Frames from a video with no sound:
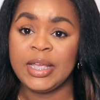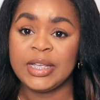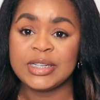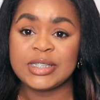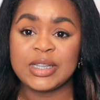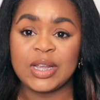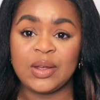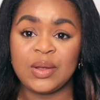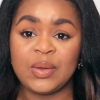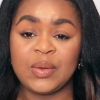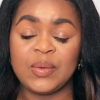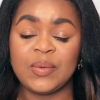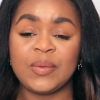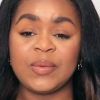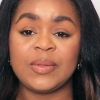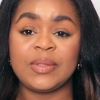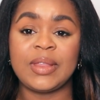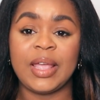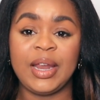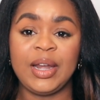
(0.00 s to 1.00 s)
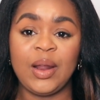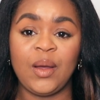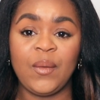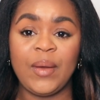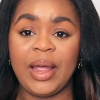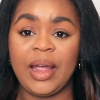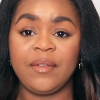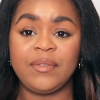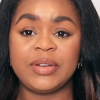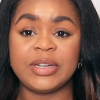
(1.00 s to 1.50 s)
so they don't
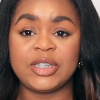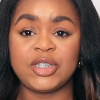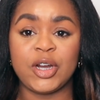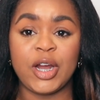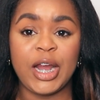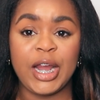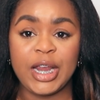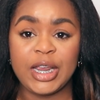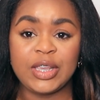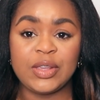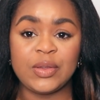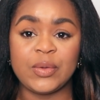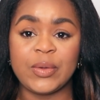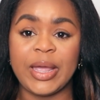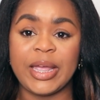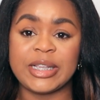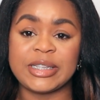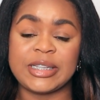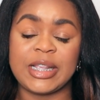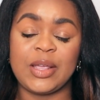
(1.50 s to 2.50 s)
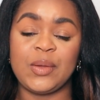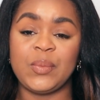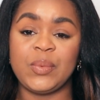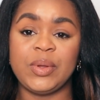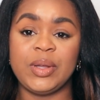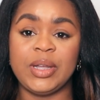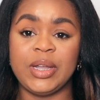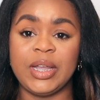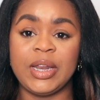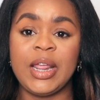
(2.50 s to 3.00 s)
have to train you as they
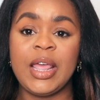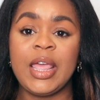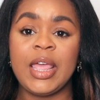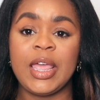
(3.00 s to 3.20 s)
would